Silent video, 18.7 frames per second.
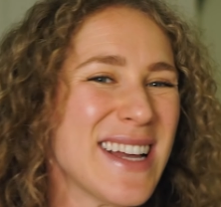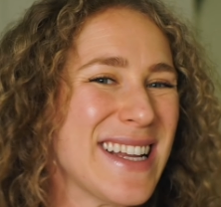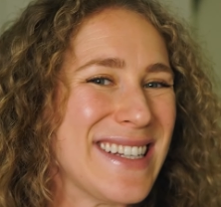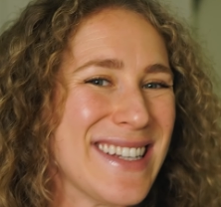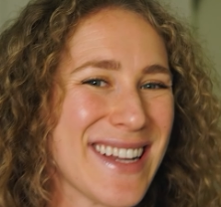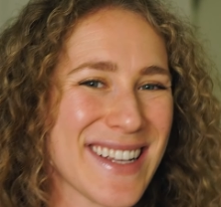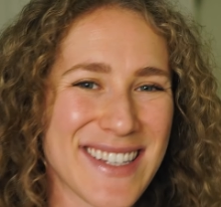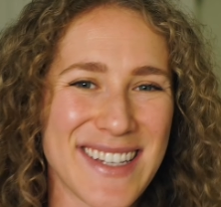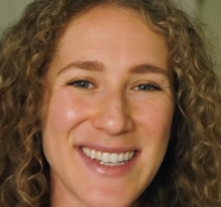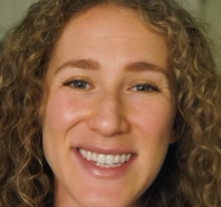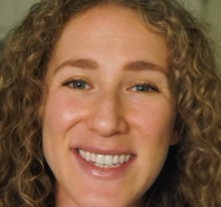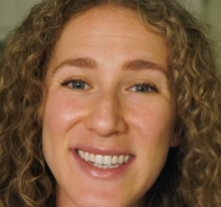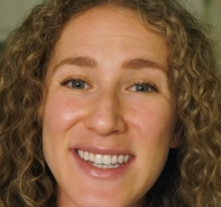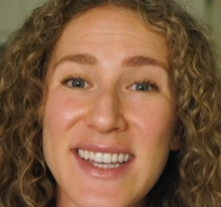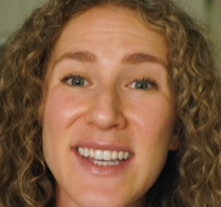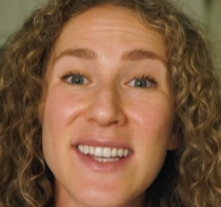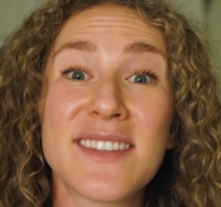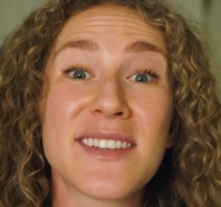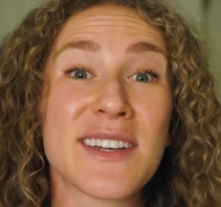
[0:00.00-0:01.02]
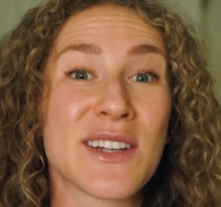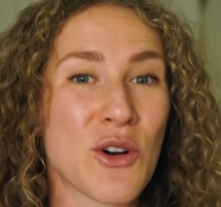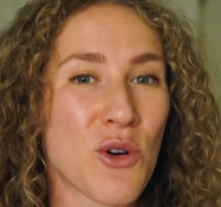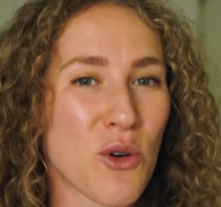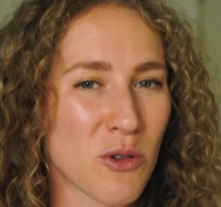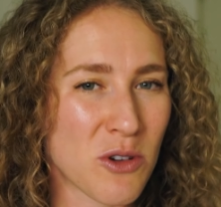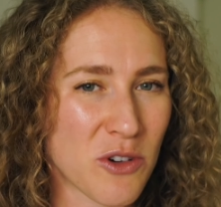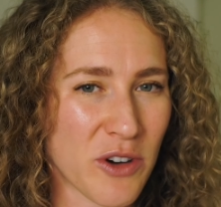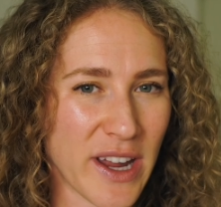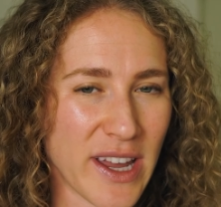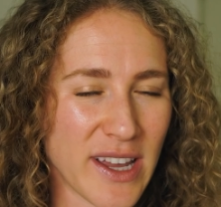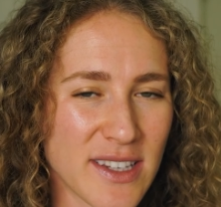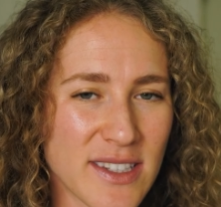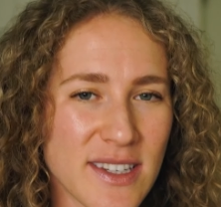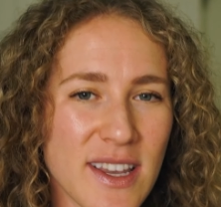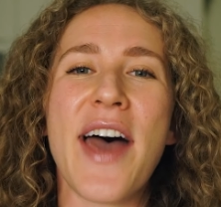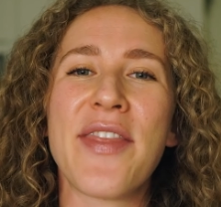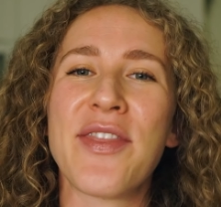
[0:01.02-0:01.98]
nuts and seeds, and whole
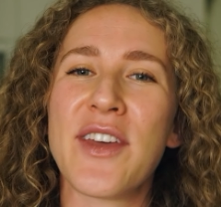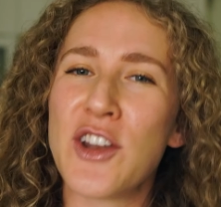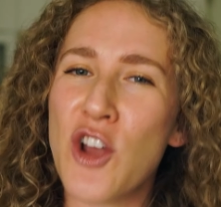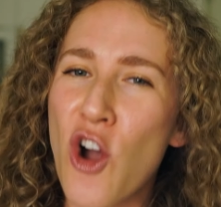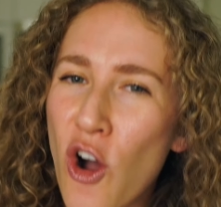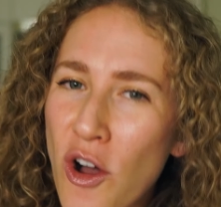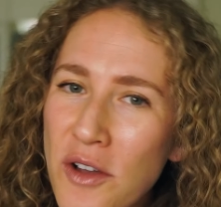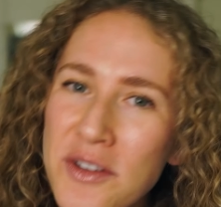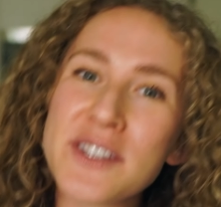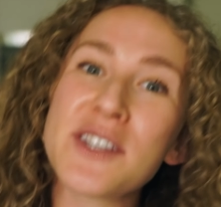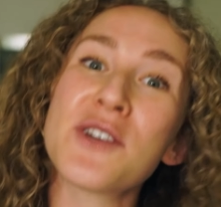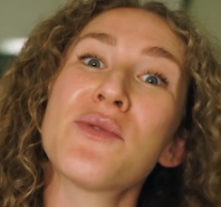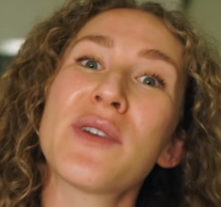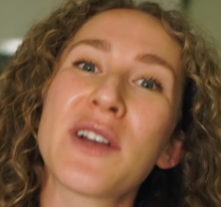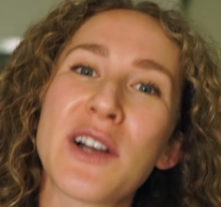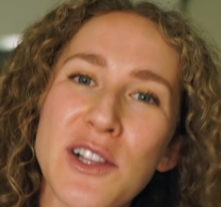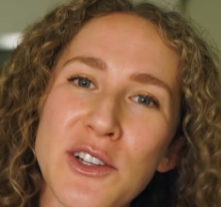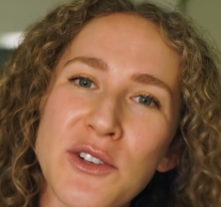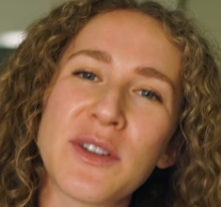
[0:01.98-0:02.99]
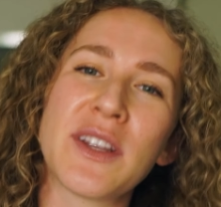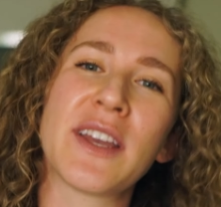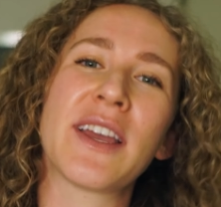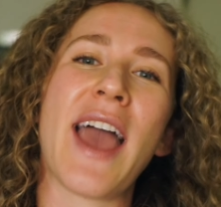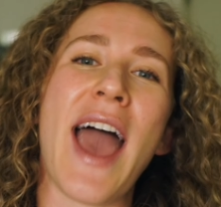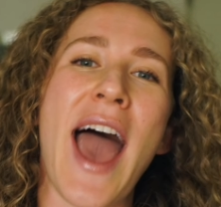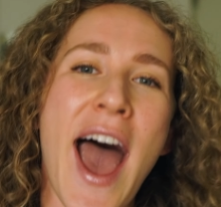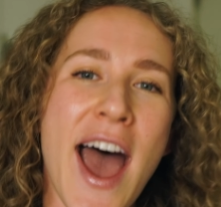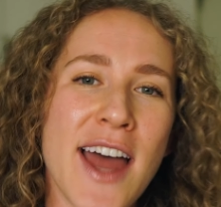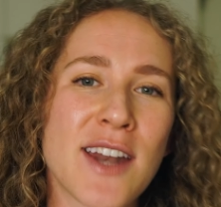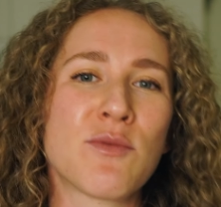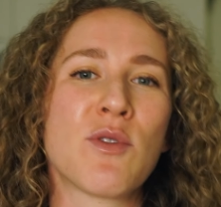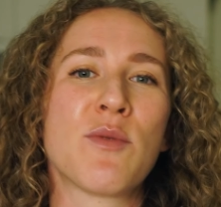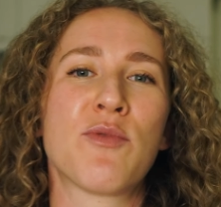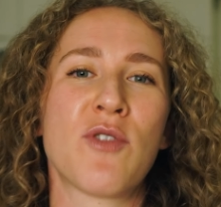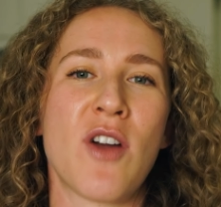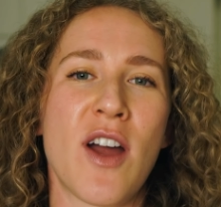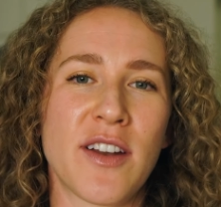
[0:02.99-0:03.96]
grains, and then also including
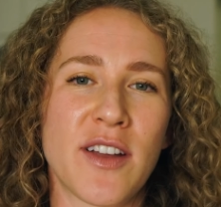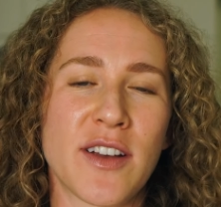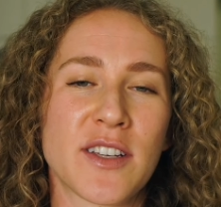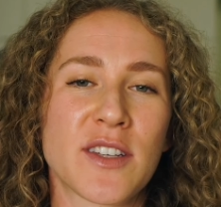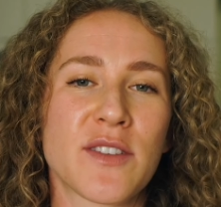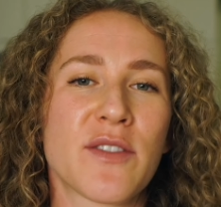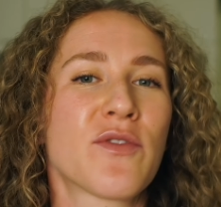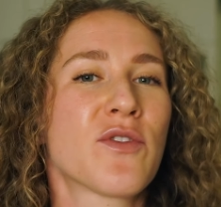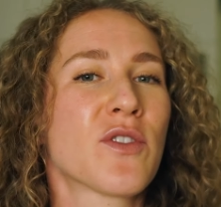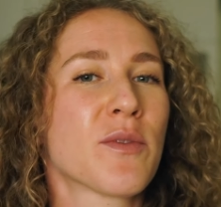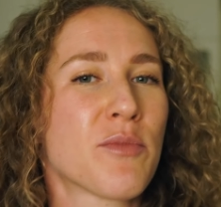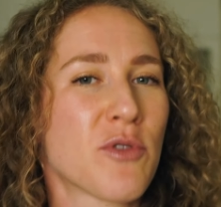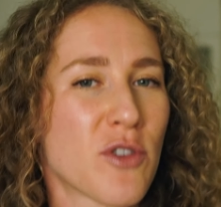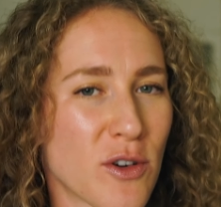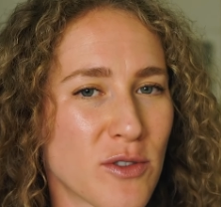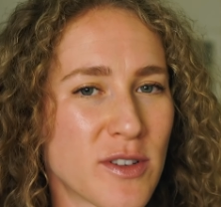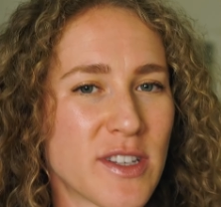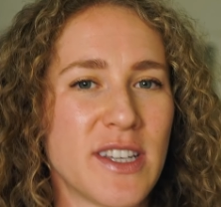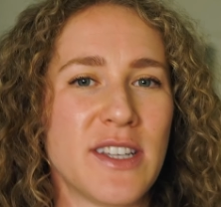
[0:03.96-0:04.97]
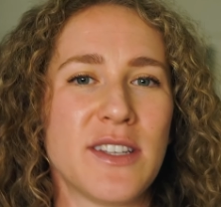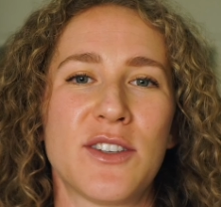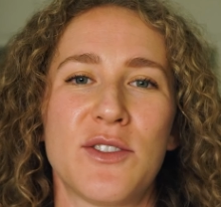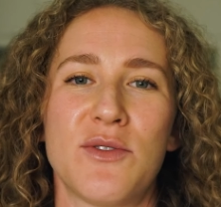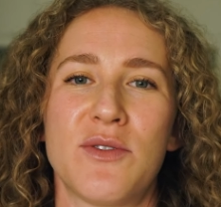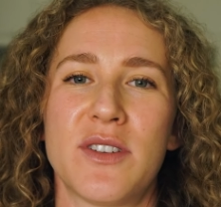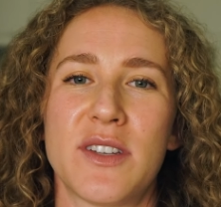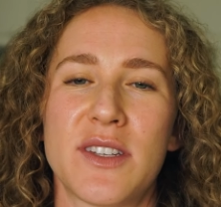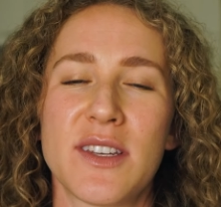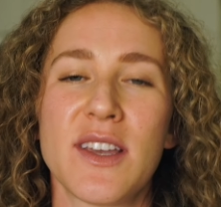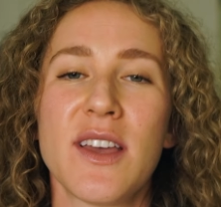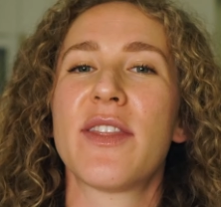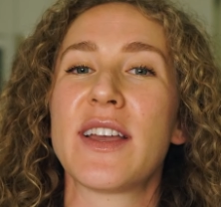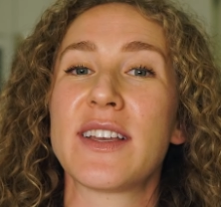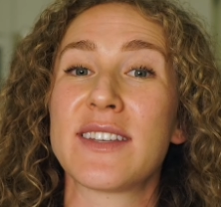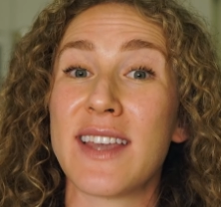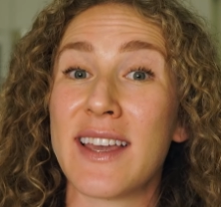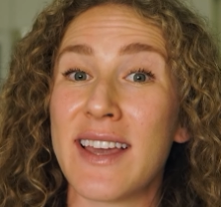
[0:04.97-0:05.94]
animal products for protein source,
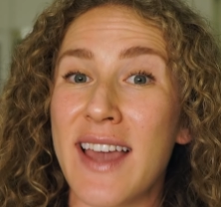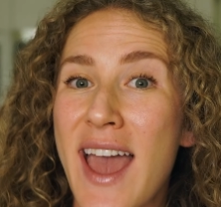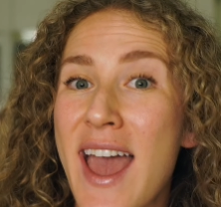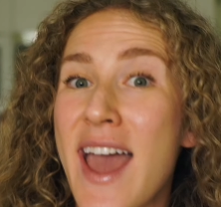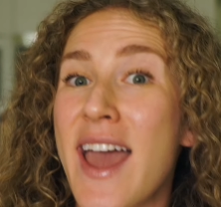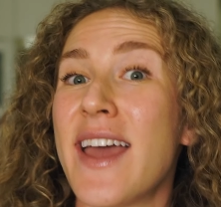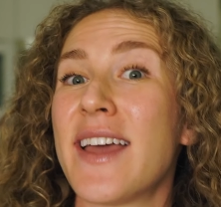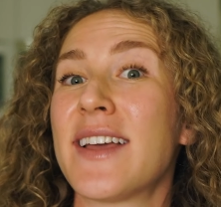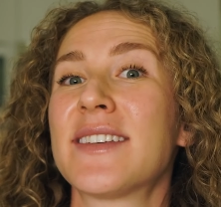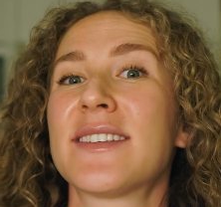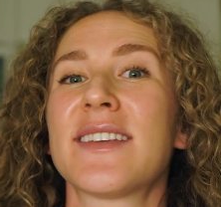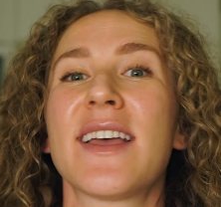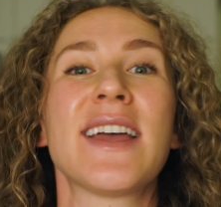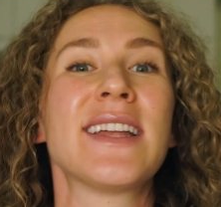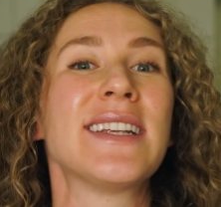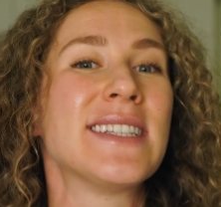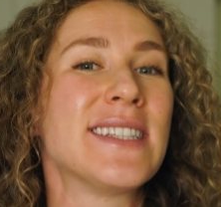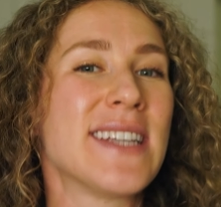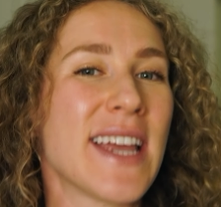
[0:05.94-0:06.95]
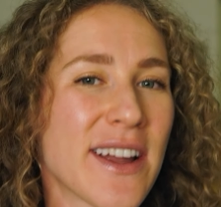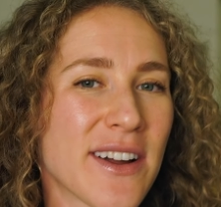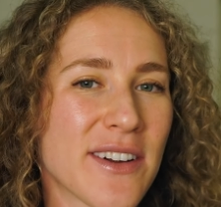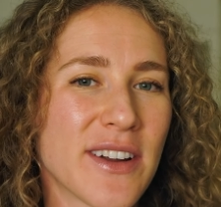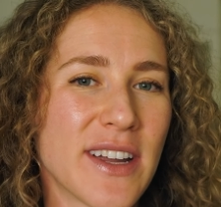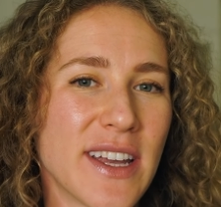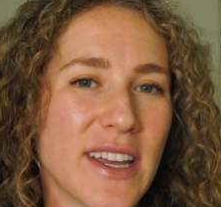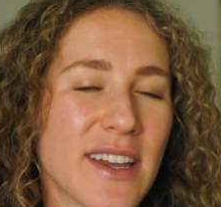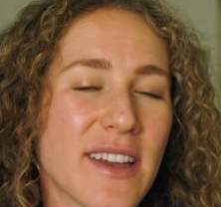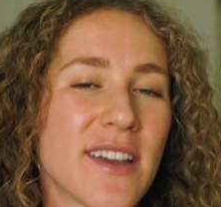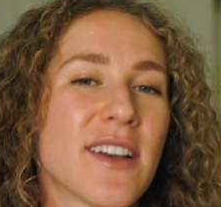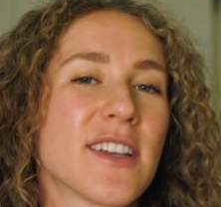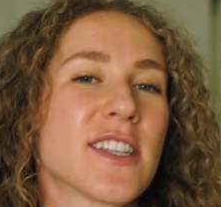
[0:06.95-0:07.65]
things like eggs and dairy,